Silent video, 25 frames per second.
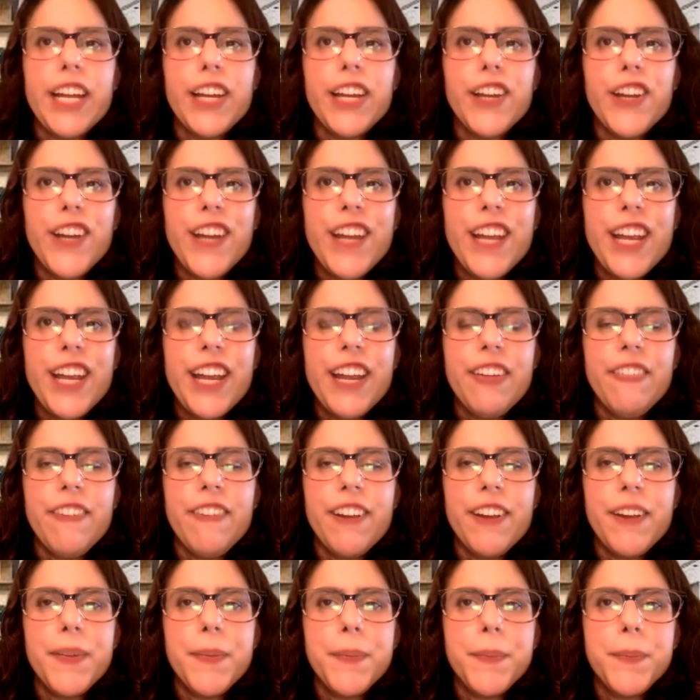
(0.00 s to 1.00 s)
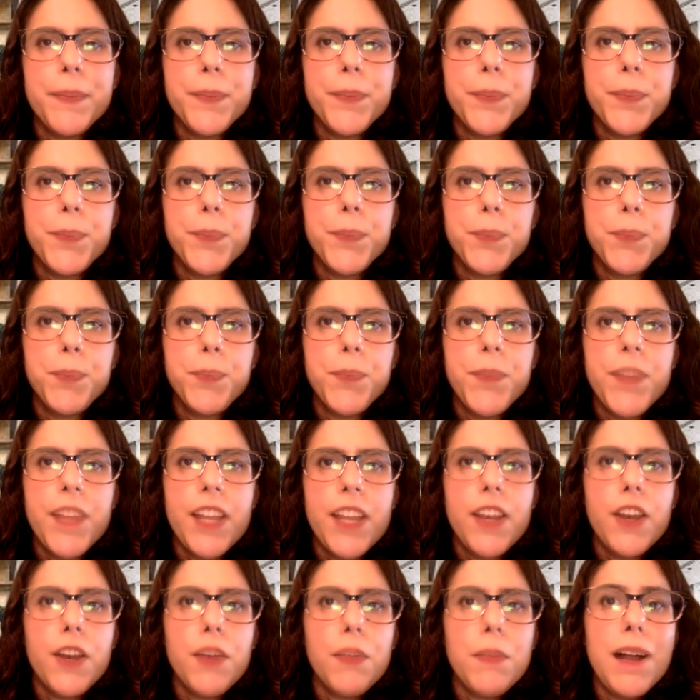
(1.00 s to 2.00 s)
you're a caregiver, and
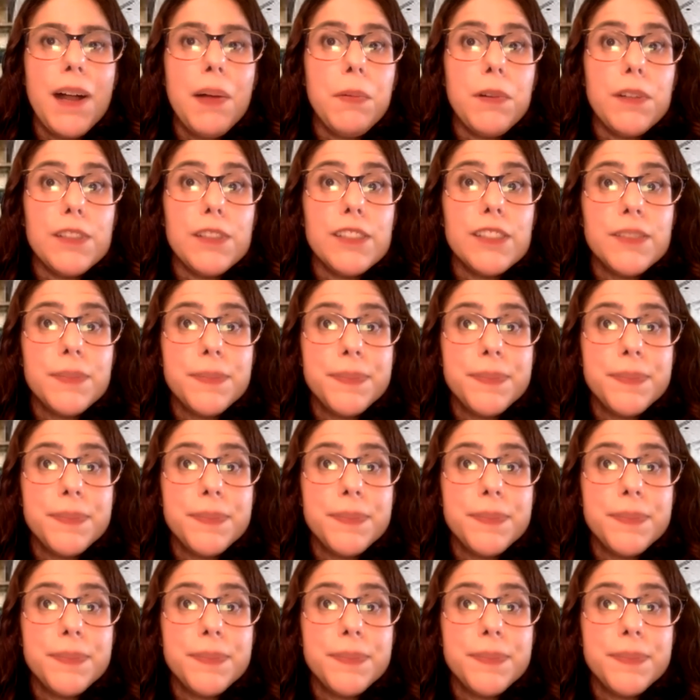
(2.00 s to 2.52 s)
you're a mama.